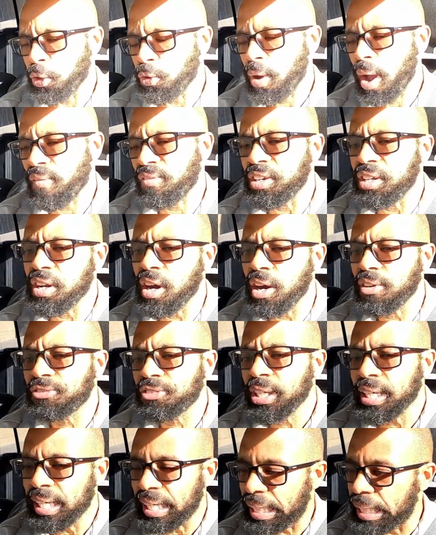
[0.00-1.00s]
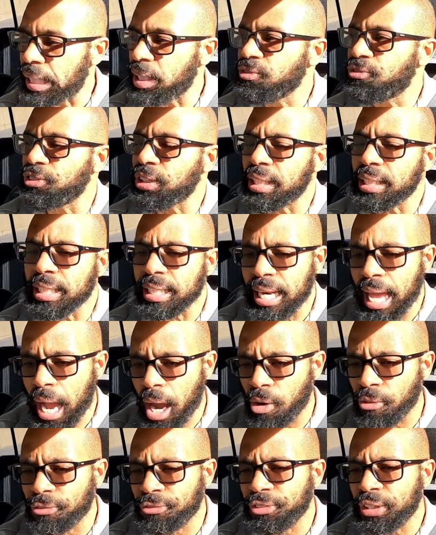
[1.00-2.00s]
you have enough in-feed and
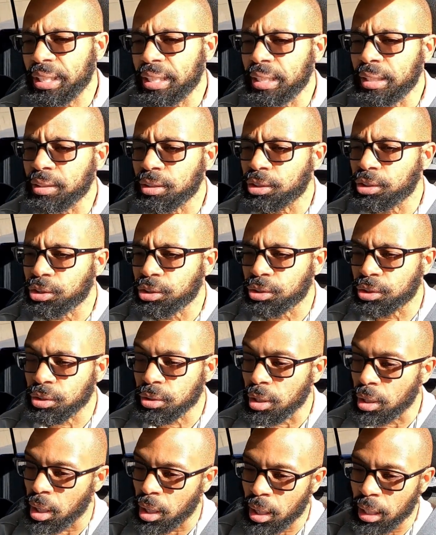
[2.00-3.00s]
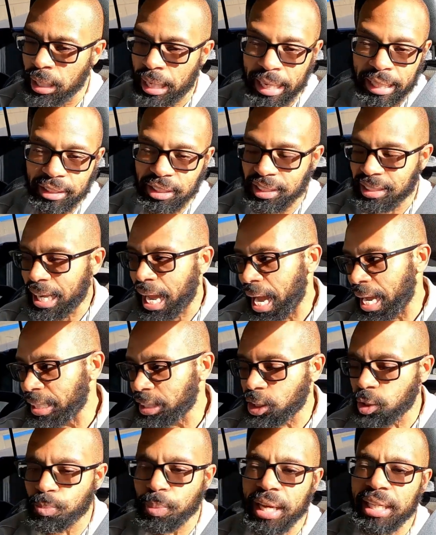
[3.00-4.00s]
out-feed and
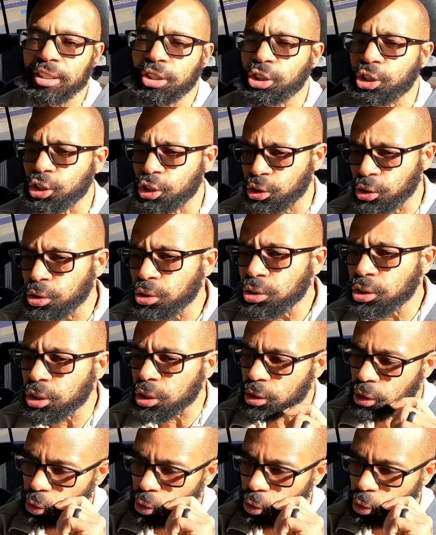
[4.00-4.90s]
side space to use the